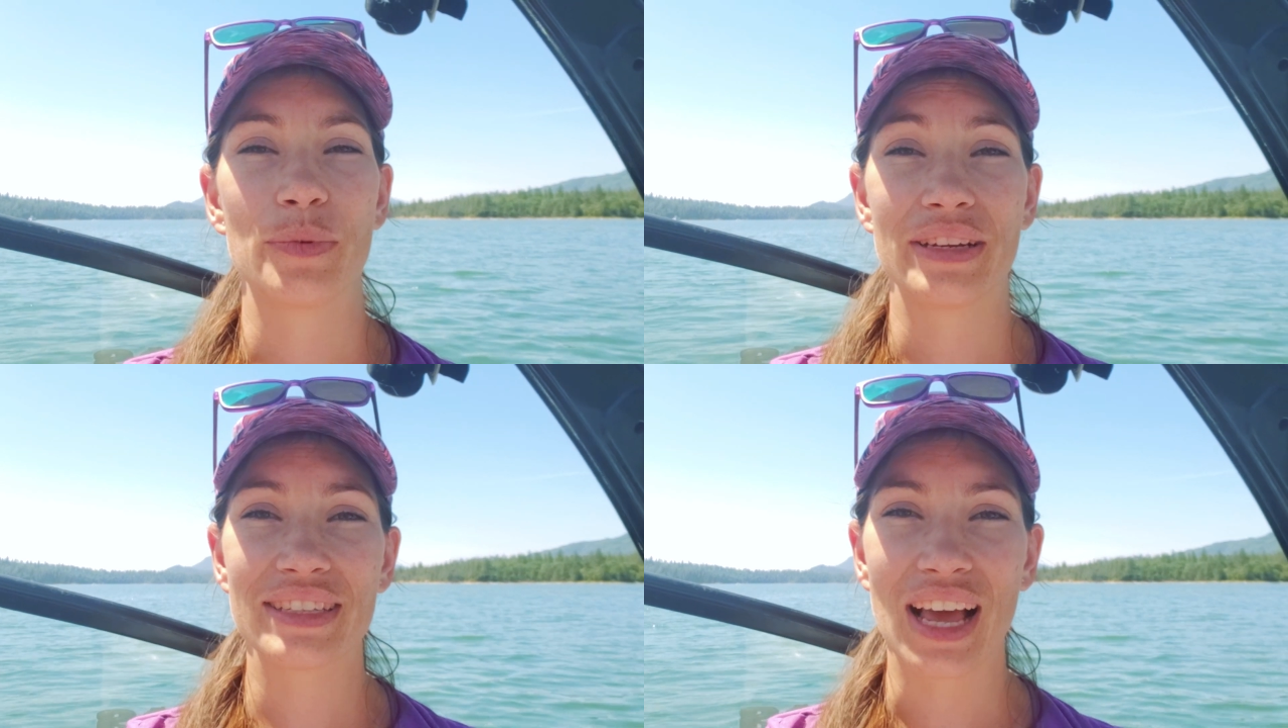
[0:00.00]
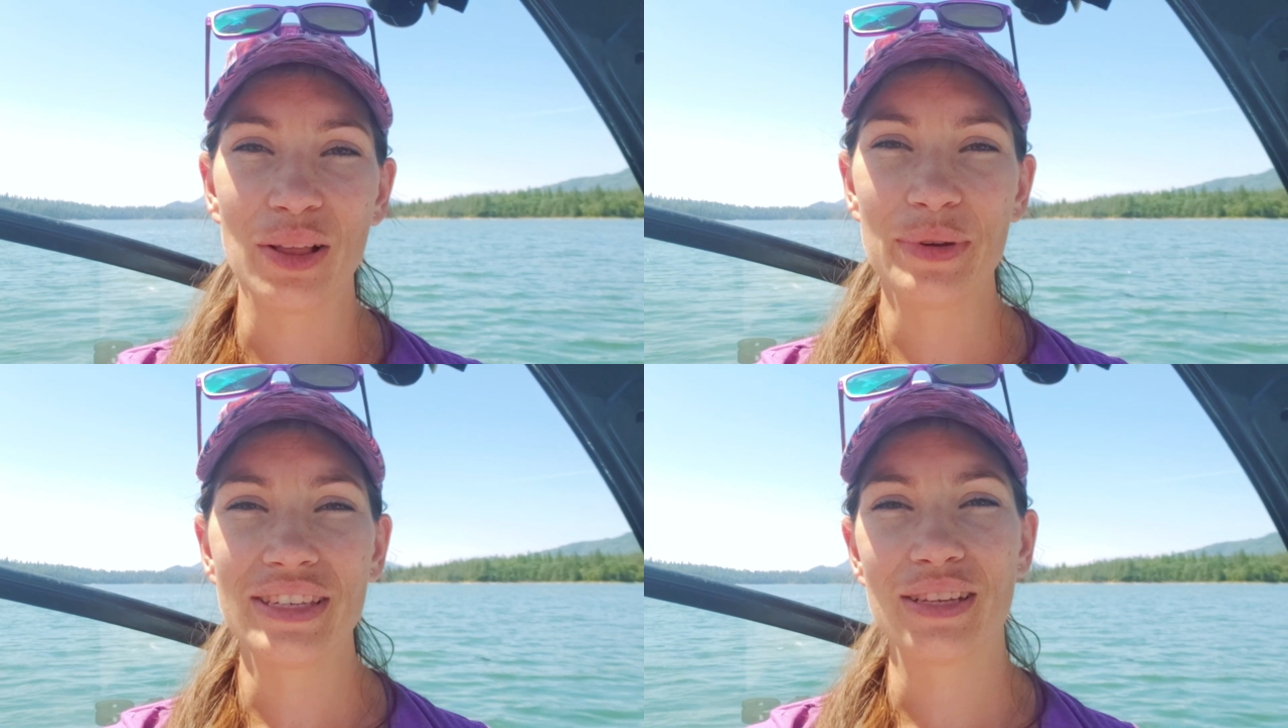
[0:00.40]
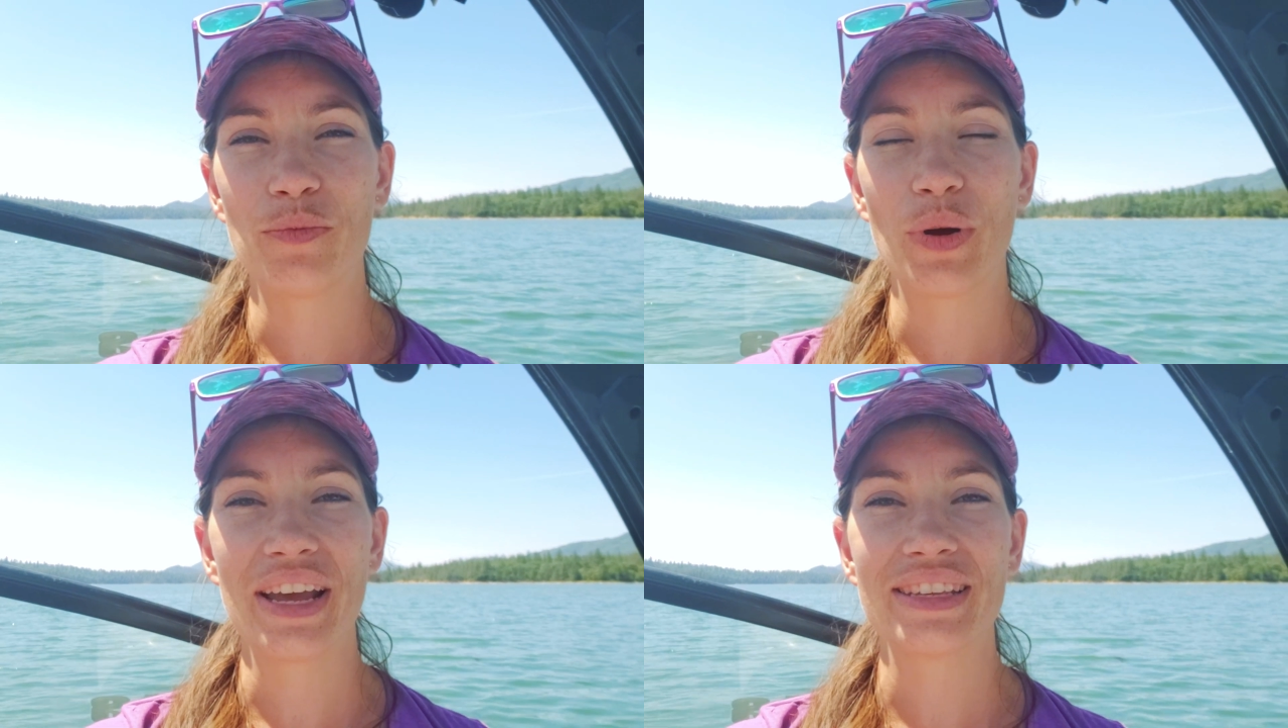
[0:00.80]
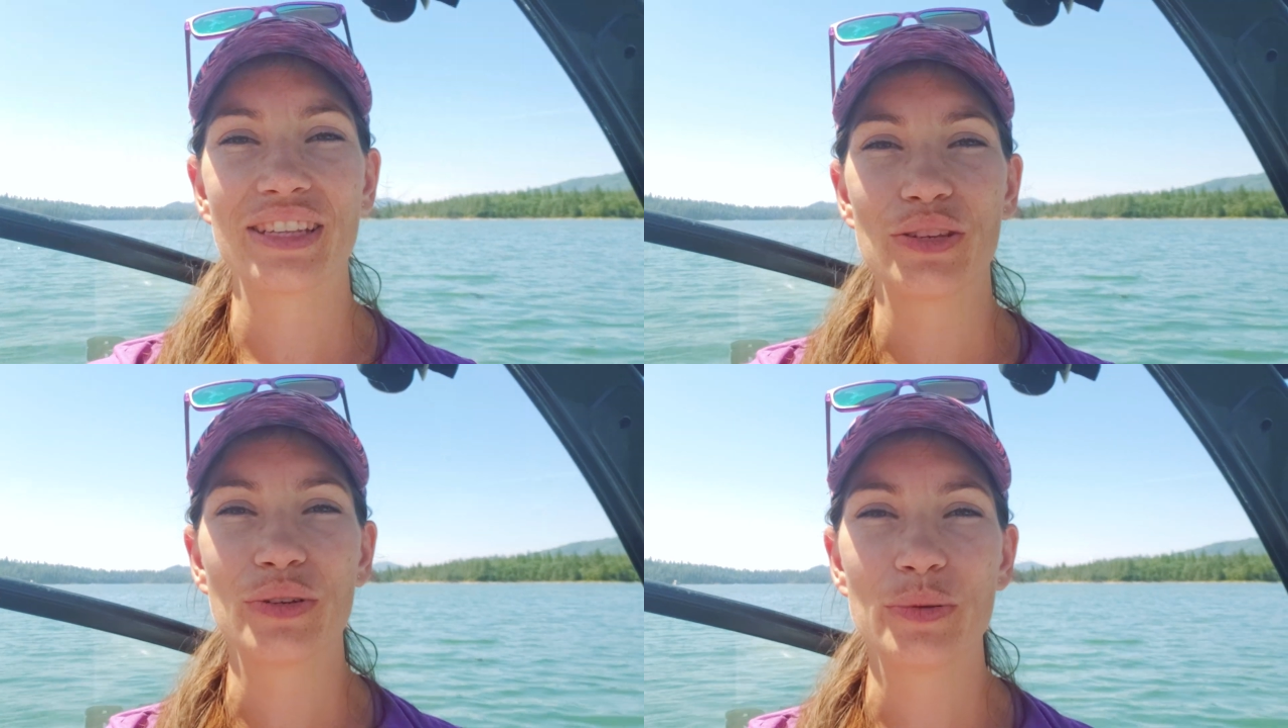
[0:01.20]
And tell me some ways
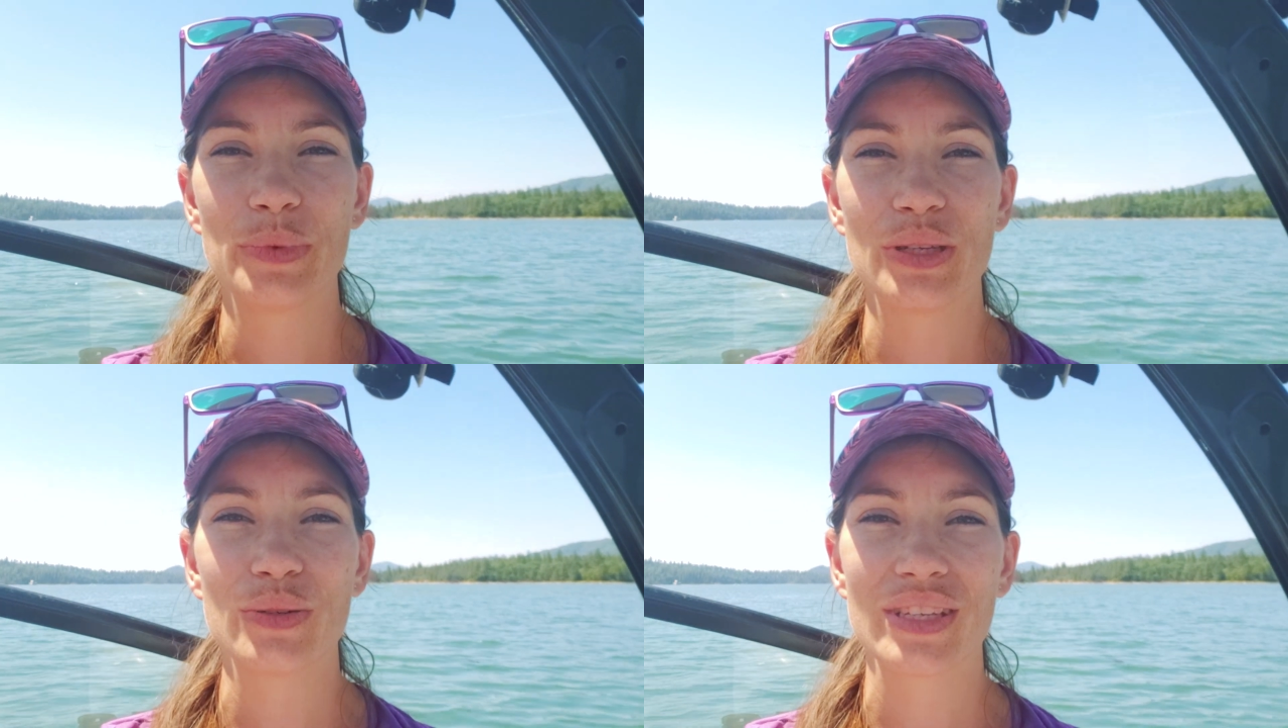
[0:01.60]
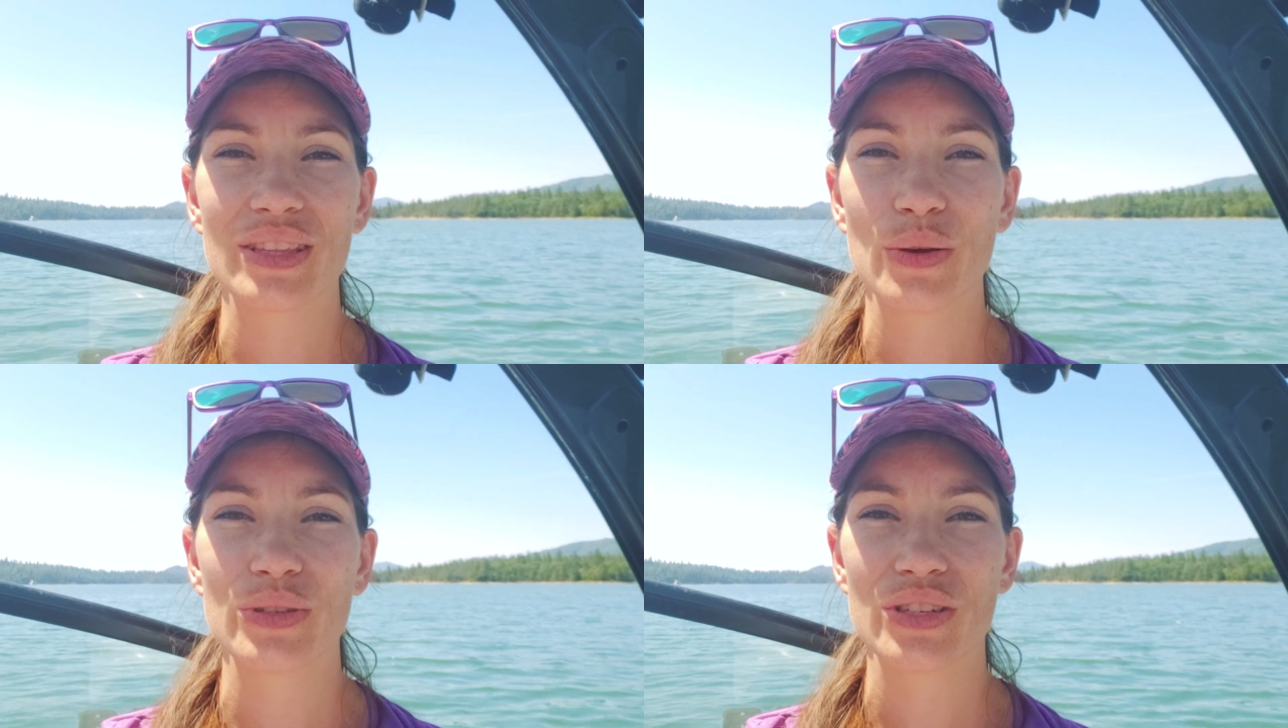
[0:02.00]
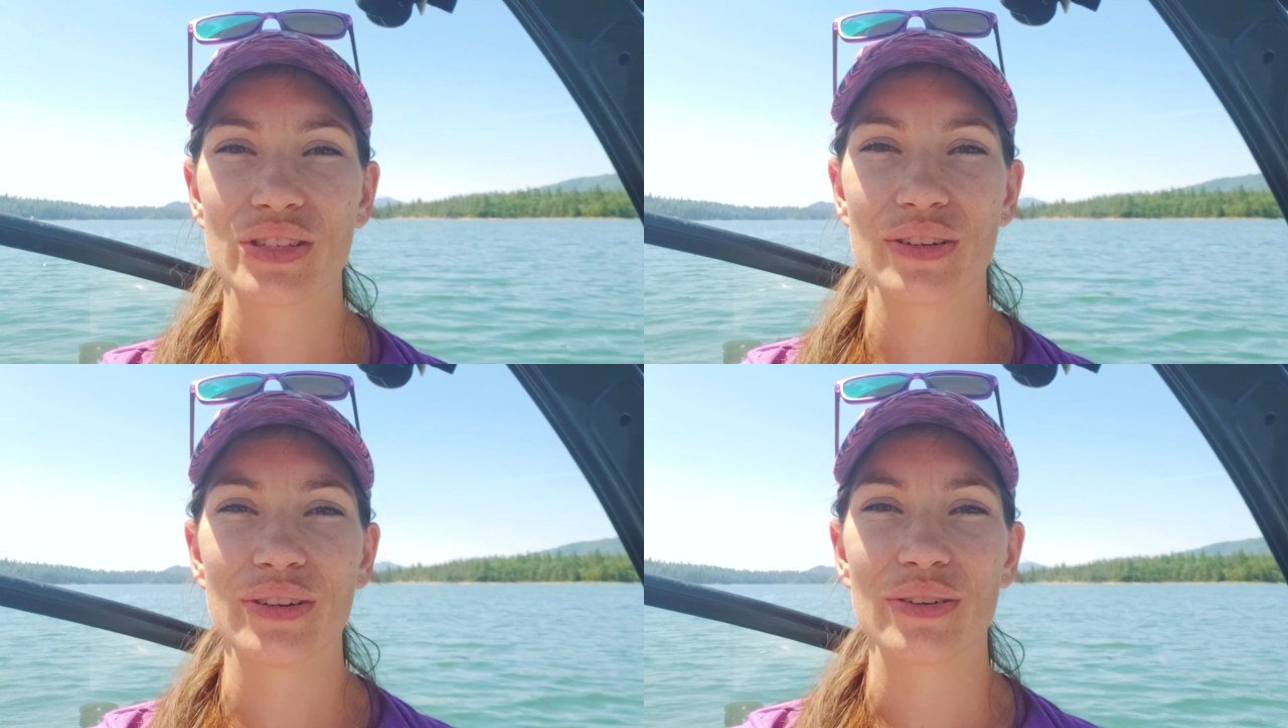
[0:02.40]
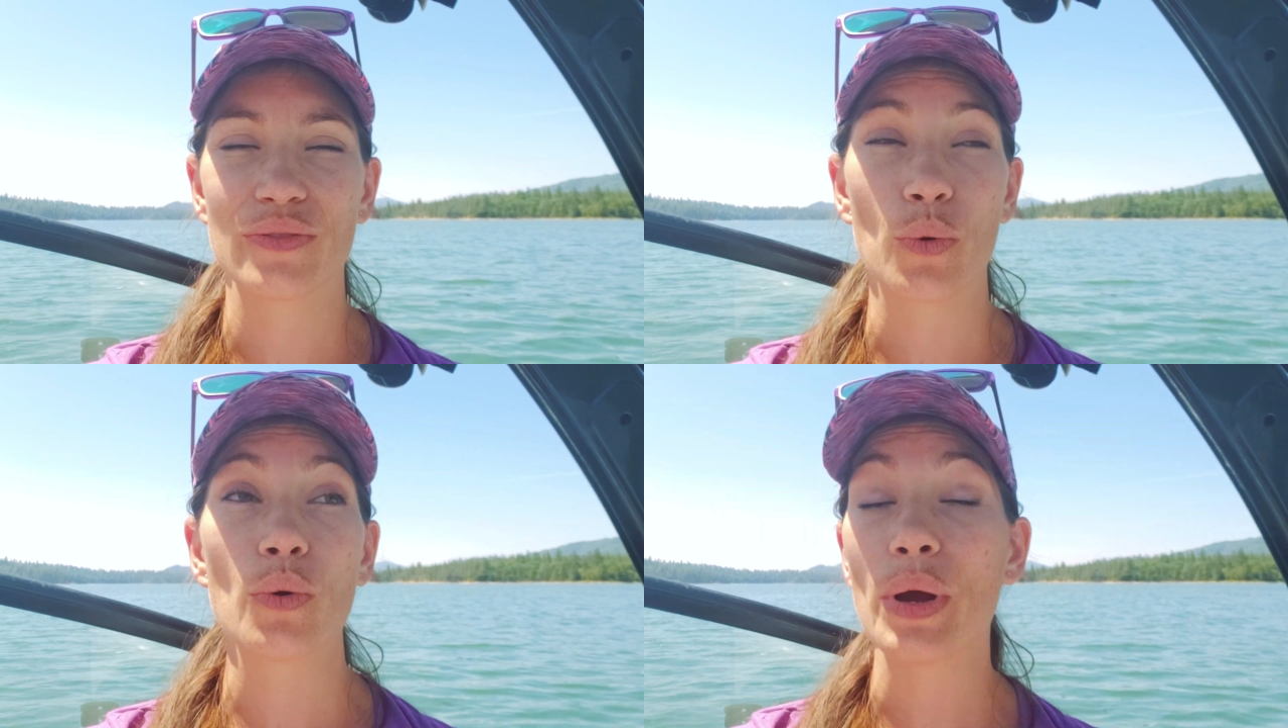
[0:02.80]
that you can be using those to serve,
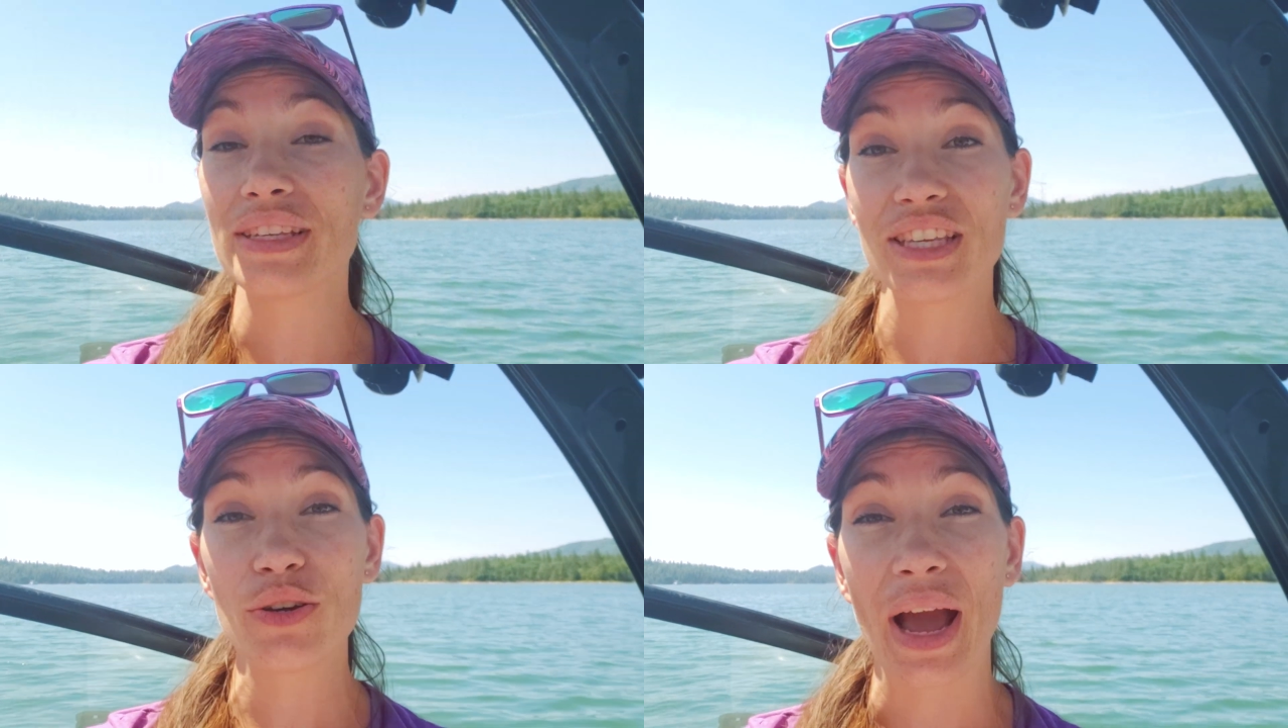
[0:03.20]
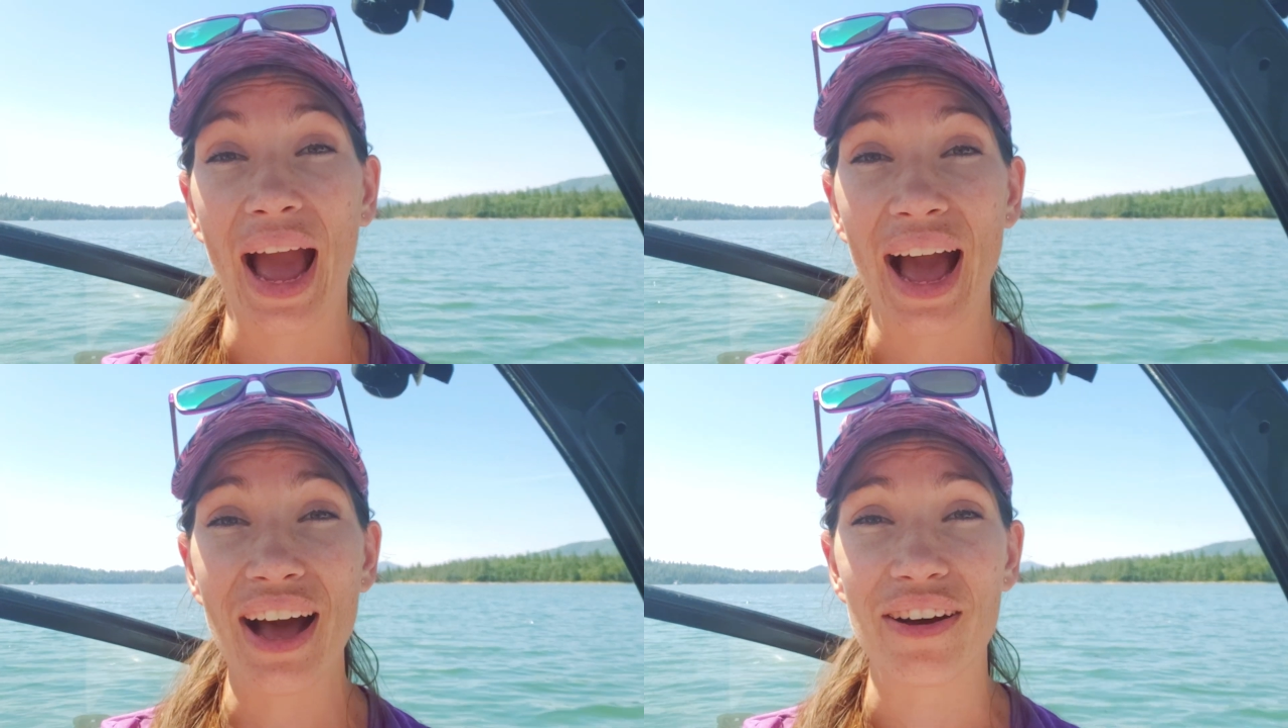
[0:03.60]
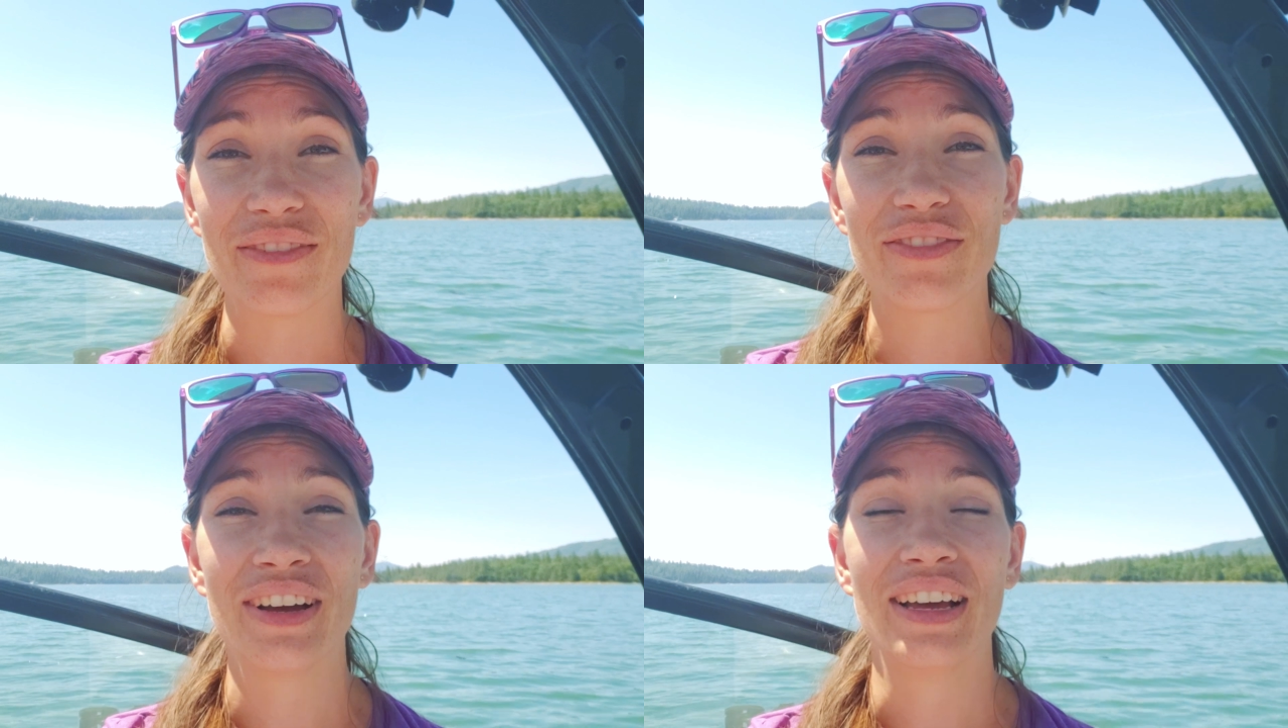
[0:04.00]
or ways that you have.